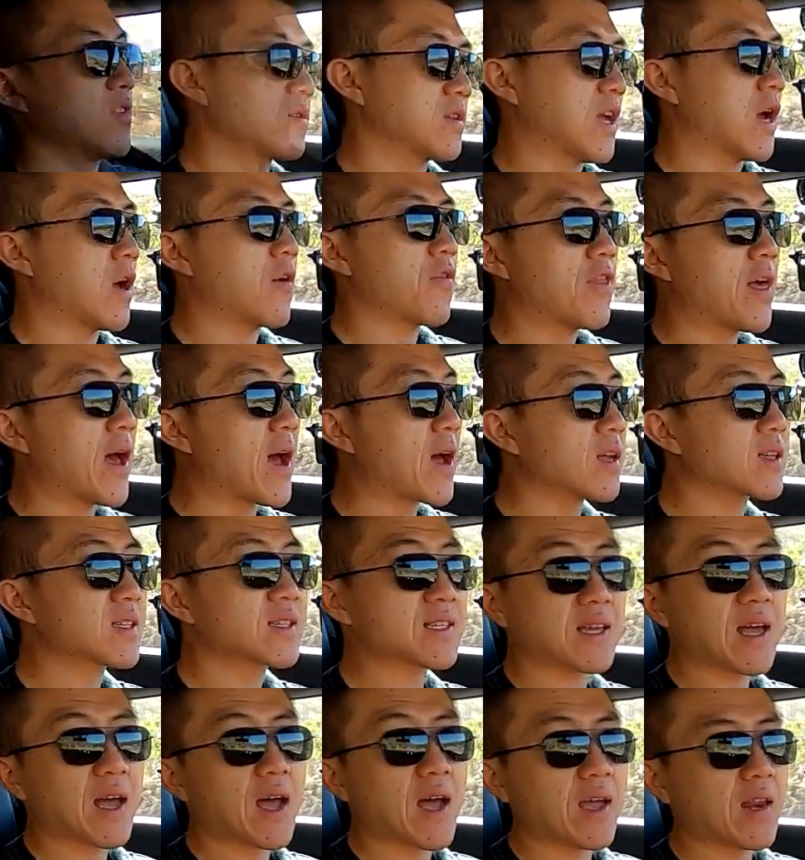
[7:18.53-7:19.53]
Now that
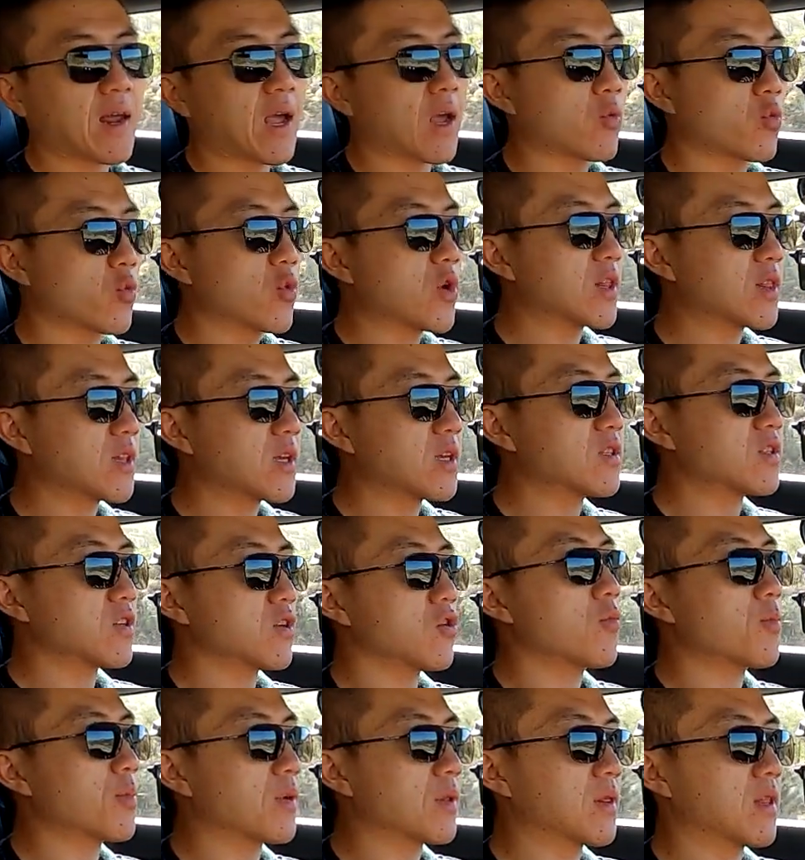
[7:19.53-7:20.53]
aside, I really
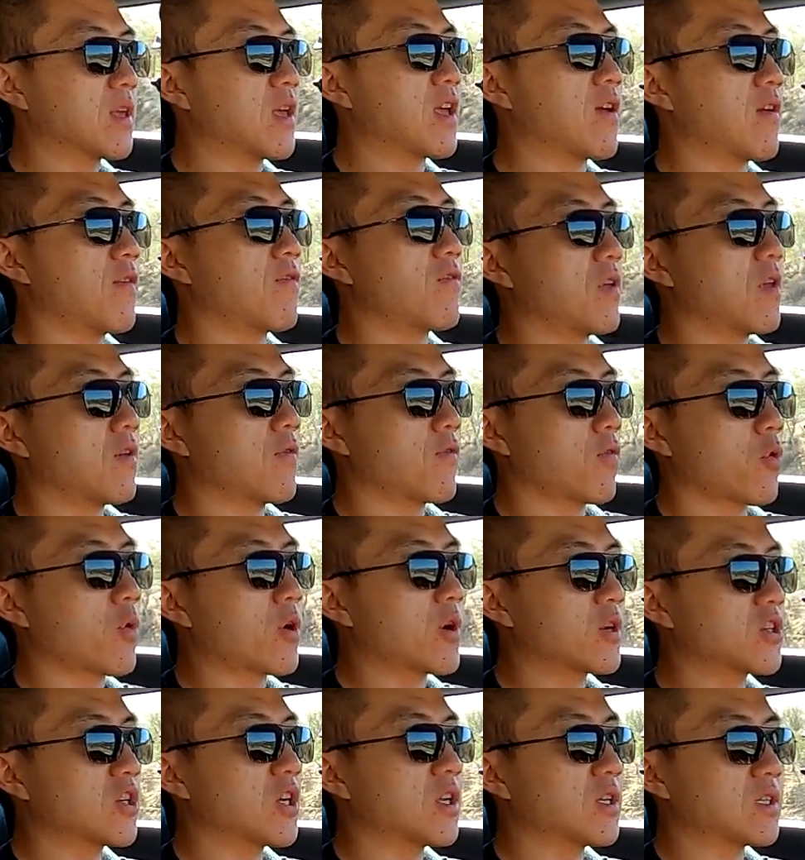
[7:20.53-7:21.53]
do believe the
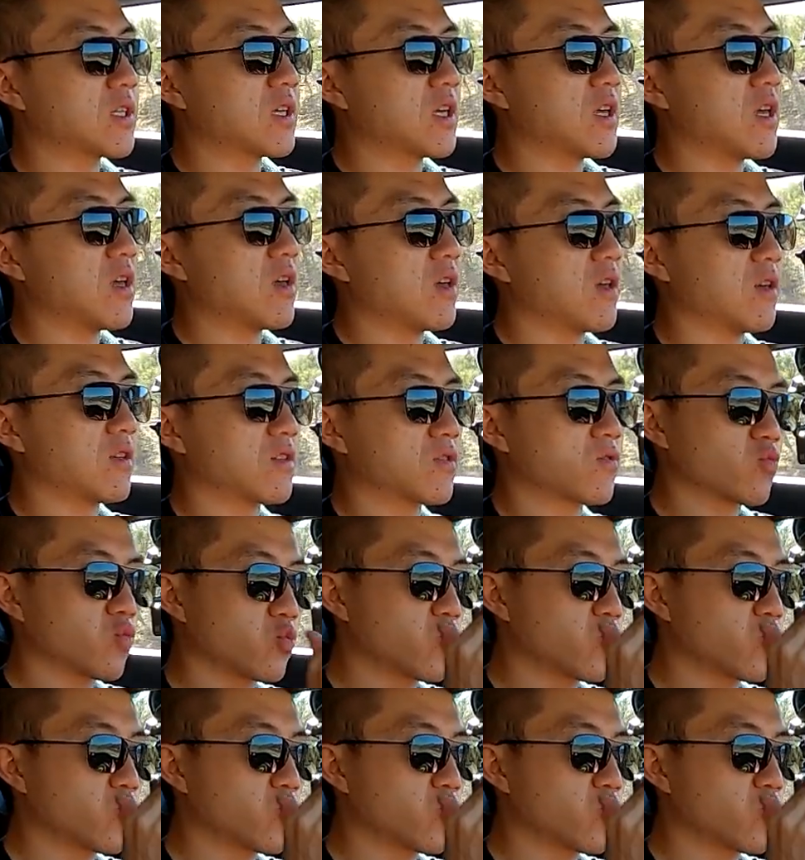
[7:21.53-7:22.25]
Evora GT is